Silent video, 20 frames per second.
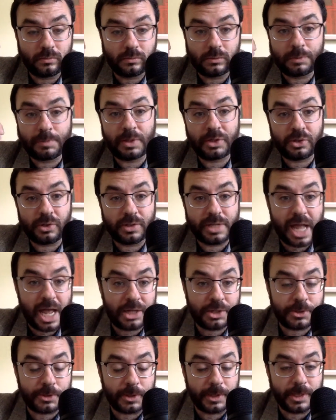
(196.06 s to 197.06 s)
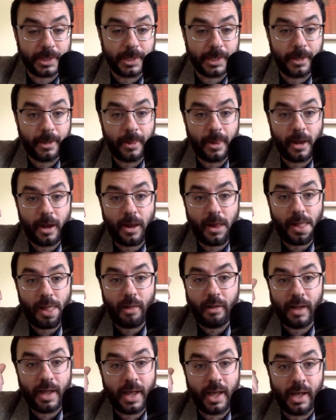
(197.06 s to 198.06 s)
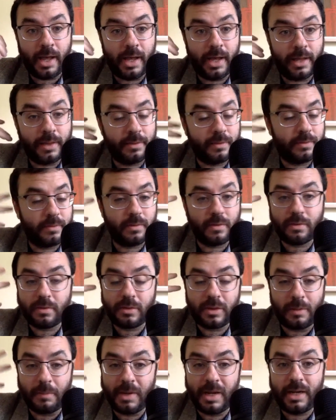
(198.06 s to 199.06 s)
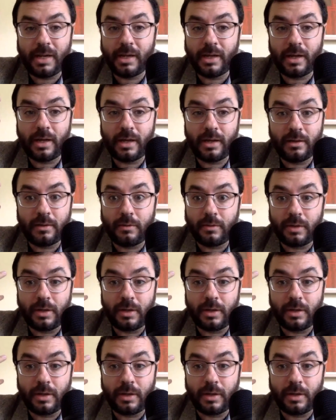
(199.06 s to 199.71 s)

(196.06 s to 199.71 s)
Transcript: especially nationally, and the media,